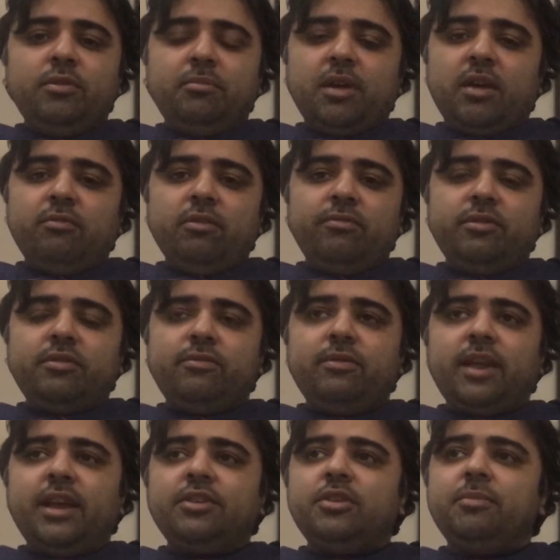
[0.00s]
the Marvel's
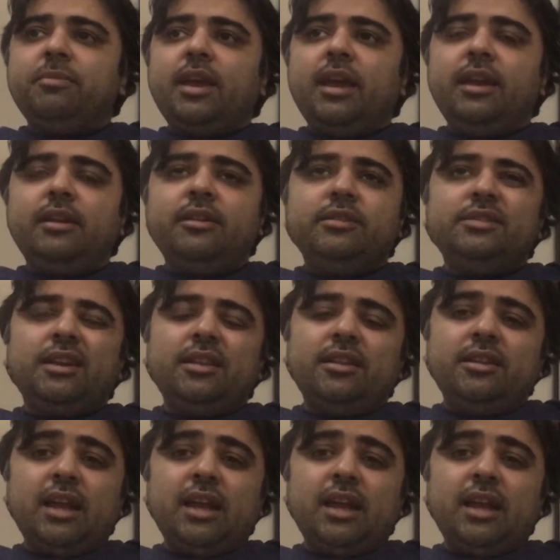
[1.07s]
flagship characters at the